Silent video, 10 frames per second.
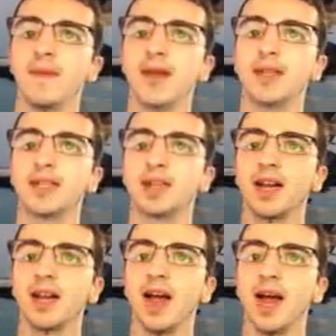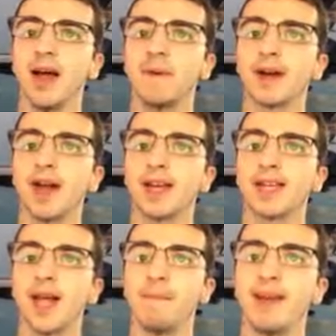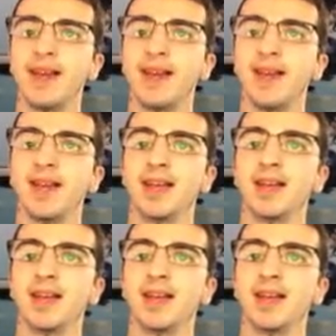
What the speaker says: upper class cabin,